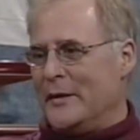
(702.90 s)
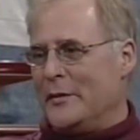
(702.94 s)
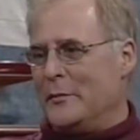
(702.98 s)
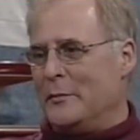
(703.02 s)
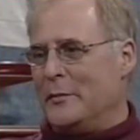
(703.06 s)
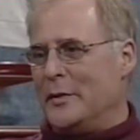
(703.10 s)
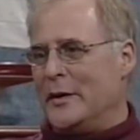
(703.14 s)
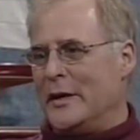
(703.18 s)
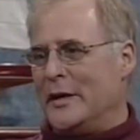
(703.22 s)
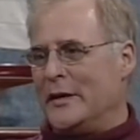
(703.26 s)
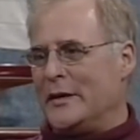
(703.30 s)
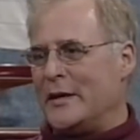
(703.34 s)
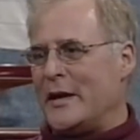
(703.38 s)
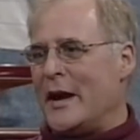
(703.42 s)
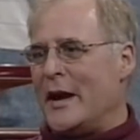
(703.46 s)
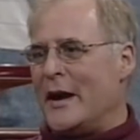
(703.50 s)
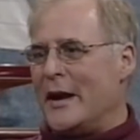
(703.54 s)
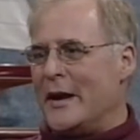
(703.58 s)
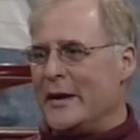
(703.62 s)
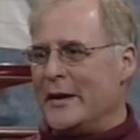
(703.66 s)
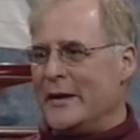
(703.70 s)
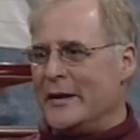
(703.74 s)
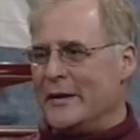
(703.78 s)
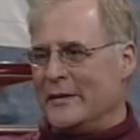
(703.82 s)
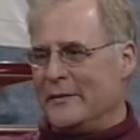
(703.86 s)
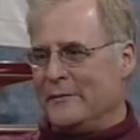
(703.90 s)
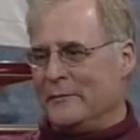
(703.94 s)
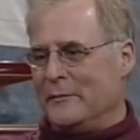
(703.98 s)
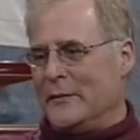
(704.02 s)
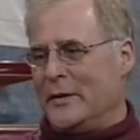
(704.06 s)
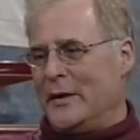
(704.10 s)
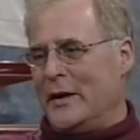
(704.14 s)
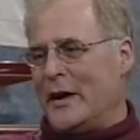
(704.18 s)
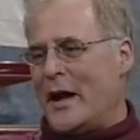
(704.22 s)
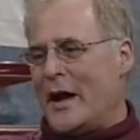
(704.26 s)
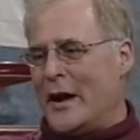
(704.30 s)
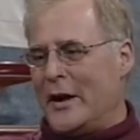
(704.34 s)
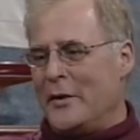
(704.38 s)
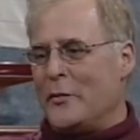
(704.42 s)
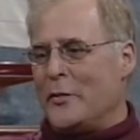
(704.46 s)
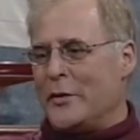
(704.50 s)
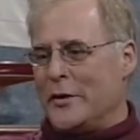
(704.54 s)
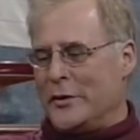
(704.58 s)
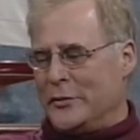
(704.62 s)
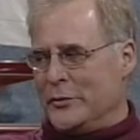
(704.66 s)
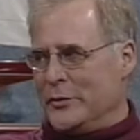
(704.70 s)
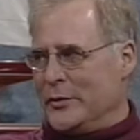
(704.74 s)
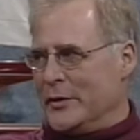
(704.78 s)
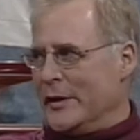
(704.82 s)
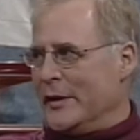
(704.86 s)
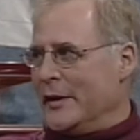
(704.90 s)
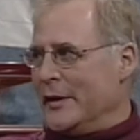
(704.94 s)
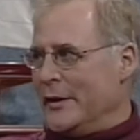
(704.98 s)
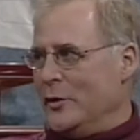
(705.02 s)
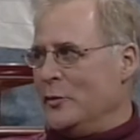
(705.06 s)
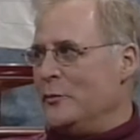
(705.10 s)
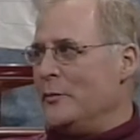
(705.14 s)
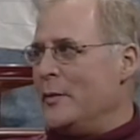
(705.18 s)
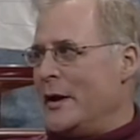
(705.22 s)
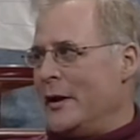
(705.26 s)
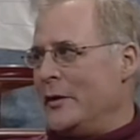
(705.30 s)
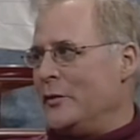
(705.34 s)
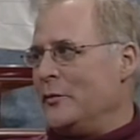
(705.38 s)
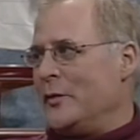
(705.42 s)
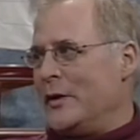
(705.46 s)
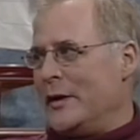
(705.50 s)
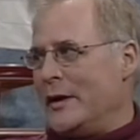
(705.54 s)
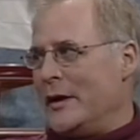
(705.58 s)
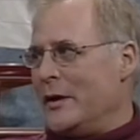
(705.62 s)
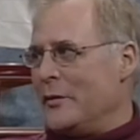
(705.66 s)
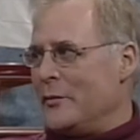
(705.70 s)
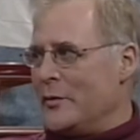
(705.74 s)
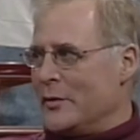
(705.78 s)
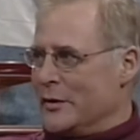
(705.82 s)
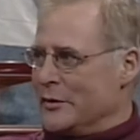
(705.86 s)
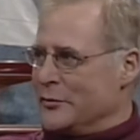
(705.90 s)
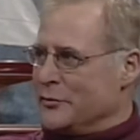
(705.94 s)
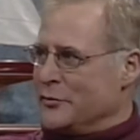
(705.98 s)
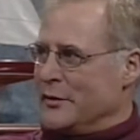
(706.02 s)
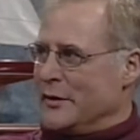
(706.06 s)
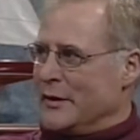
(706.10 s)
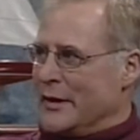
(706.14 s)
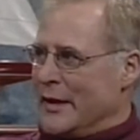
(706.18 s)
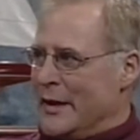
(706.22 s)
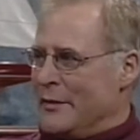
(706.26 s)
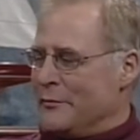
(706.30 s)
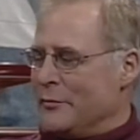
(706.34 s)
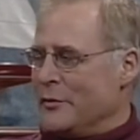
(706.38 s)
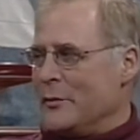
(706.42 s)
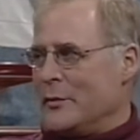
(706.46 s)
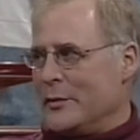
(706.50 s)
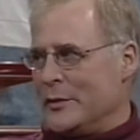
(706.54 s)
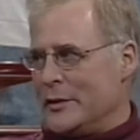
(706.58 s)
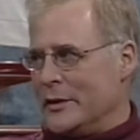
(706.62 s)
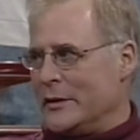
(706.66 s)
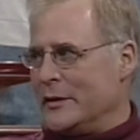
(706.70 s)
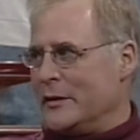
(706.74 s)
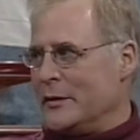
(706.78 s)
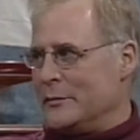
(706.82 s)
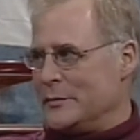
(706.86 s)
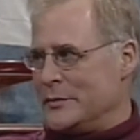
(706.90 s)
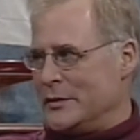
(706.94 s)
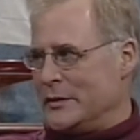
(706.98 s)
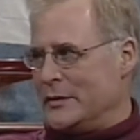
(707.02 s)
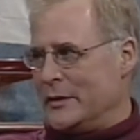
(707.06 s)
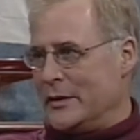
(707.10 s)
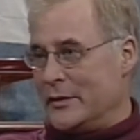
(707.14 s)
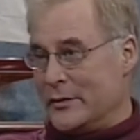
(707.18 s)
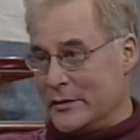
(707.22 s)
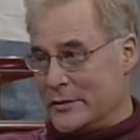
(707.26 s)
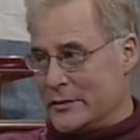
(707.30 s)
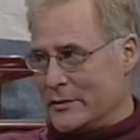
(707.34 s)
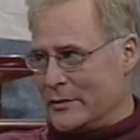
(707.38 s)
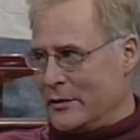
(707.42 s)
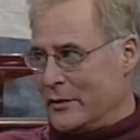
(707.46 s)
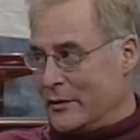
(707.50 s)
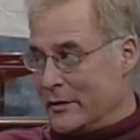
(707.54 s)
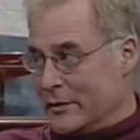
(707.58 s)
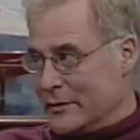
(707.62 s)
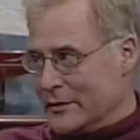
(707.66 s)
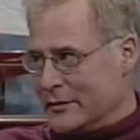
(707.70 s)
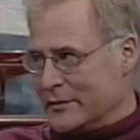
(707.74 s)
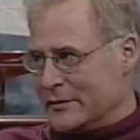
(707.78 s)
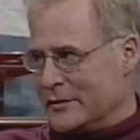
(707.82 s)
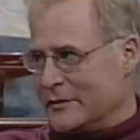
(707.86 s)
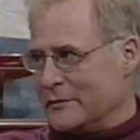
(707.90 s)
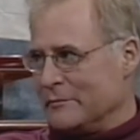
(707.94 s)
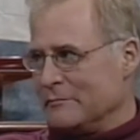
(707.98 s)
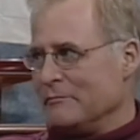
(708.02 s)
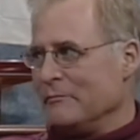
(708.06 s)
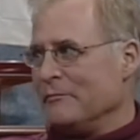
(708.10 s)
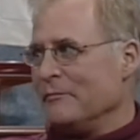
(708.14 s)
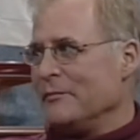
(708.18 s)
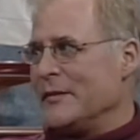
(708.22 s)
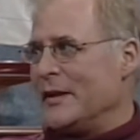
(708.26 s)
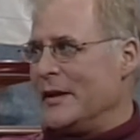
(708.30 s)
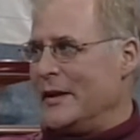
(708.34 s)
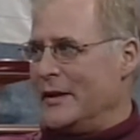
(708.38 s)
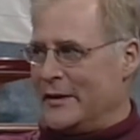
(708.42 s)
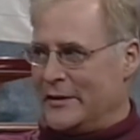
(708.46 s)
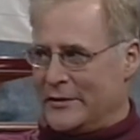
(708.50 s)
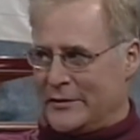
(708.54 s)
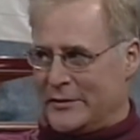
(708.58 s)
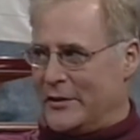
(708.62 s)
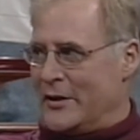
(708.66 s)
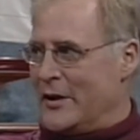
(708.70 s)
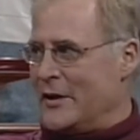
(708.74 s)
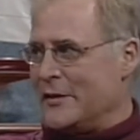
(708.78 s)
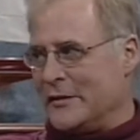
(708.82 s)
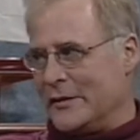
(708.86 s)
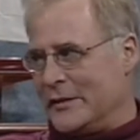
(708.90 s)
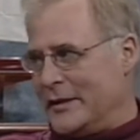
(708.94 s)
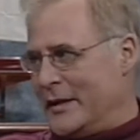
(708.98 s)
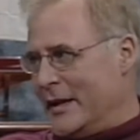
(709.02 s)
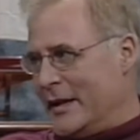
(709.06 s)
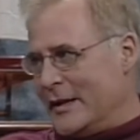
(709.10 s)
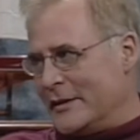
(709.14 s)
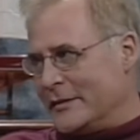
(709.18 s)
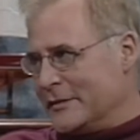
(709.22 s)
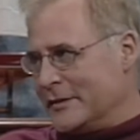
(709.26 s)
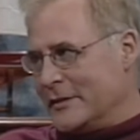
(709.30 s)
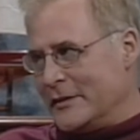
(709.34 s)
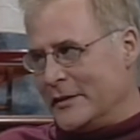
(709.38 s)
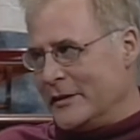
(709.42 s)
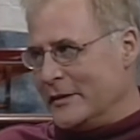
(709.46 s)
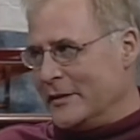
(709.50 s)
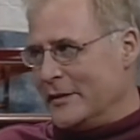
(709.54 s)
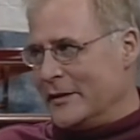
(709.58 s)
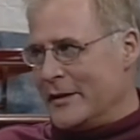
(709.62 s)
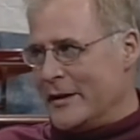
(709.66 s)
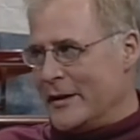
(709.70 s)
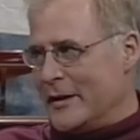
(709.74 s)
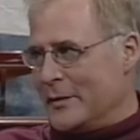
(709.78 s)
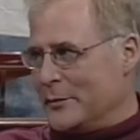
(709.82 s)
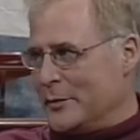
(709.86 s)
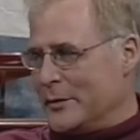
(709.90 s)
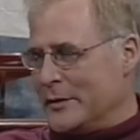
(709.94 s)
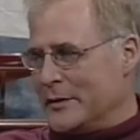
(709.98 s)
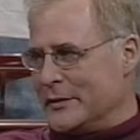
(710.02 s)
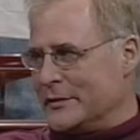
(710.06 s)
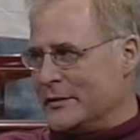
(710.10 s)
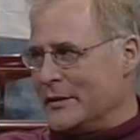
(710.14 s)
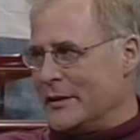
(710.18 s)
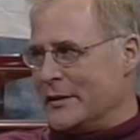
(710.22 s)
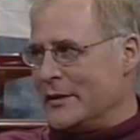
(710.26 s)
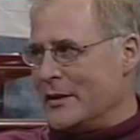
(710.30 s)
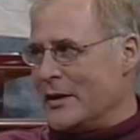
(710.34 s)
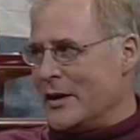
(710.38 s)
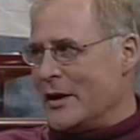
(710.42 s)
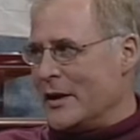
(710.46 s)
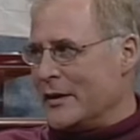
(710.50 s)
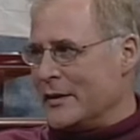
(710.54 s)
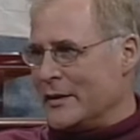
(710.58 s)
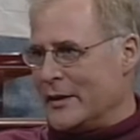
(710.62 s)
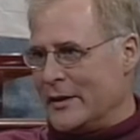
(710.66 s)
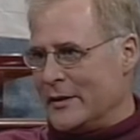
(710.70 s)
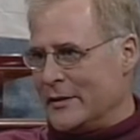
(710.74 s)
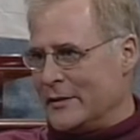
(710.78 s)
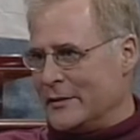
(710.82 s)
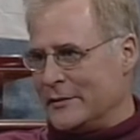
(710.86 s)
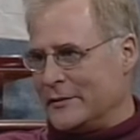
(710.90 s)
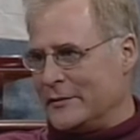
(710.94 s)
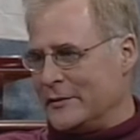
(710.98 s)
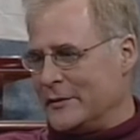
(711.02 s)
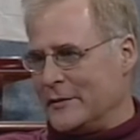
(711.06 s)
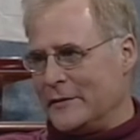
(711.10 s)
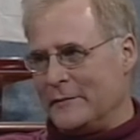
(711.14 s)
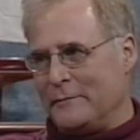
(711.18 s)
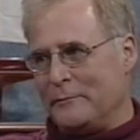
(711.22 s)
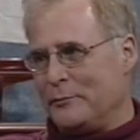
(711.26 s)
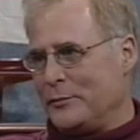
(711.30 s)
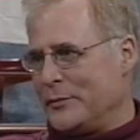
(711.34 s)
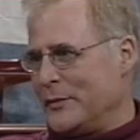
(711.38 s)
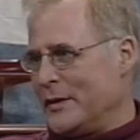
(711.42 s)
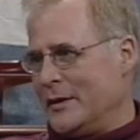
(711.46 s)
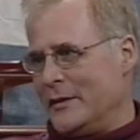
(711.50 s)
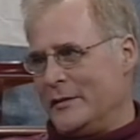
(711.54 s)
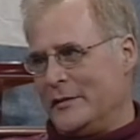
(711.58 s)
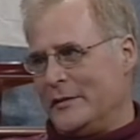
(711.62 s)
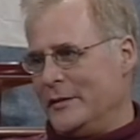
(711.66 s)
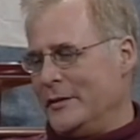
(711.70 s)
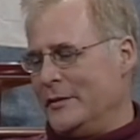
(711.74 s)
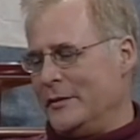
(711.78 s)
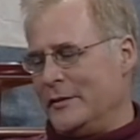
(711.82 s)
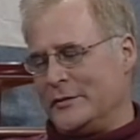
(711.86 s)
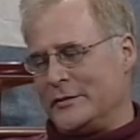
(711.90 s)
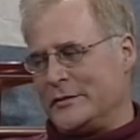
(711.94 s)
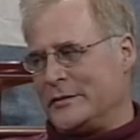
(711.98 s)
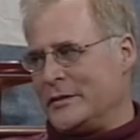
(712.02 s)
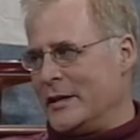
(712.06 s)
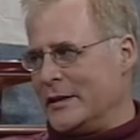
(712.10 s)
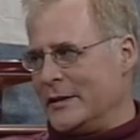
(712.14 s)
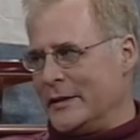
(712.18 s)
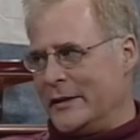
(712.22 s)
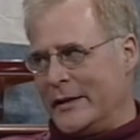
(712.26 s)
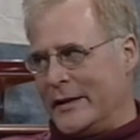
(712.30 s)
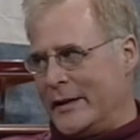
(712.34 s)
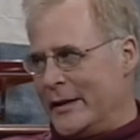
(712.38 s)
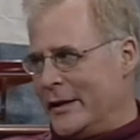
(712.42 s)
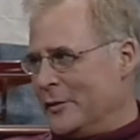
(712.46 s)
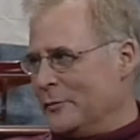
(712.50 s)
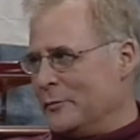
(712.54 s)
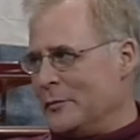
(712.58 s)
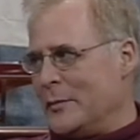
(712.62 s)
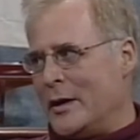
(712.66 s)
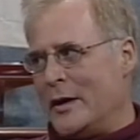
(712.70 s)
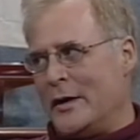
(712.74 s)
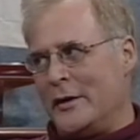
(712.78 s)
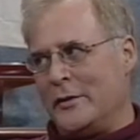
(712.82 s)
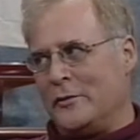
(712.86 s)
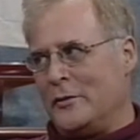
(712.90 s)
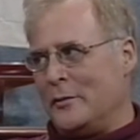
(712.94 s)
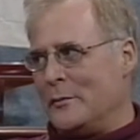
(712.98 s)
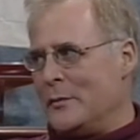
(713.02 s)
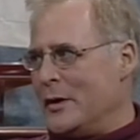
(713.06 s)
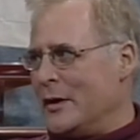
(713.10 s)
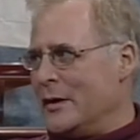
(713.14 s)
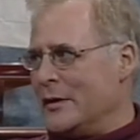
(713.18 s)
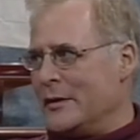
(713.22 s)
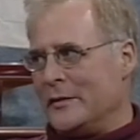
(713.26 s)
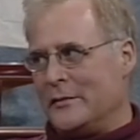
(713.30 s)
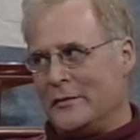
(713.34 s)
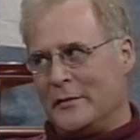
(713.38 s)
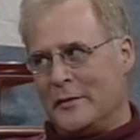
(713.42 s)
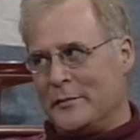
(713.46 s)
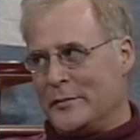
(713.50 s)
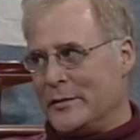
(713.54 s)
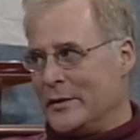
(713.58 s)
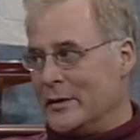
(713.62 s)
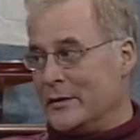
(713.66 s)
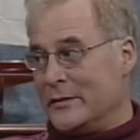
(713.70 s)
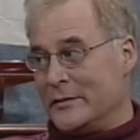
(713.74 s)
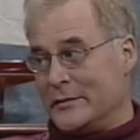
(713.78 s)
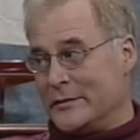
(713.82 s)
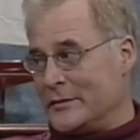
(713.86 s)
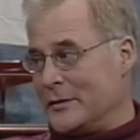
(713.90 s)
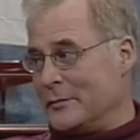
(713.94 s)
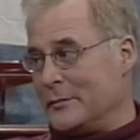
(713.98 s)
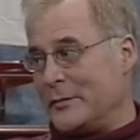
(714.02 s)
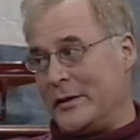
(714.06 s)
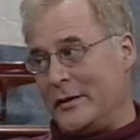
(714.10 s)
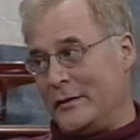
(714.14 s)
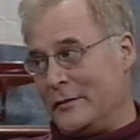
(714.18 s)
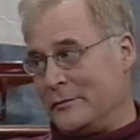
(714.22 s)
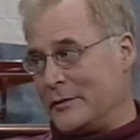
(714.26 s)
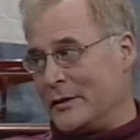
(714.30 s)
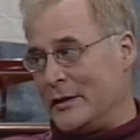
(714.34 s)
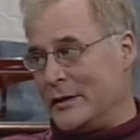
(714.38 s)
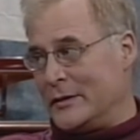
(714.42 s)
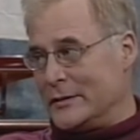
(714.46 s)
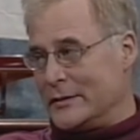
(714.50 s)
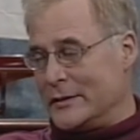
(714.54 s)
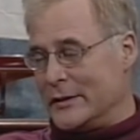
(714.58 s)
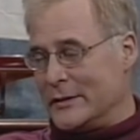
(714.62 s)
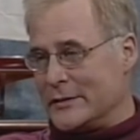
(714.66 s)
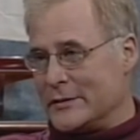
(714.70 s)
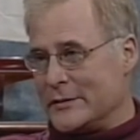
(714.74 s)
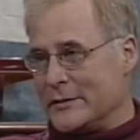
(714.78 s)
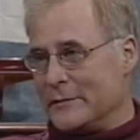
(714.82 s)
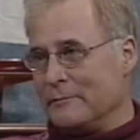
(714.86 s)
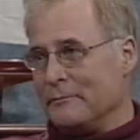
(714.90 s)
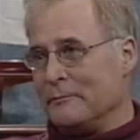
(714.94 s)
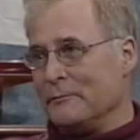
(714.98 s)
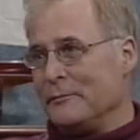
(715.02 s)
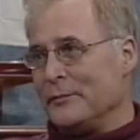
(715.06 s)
But I I want to do it in a humane way. I want to treat everyone that comes in here as an artist and as an honored guest in Indianapolis and not as, uh, you know, slugging it out mano a mano up there in some kind of contest.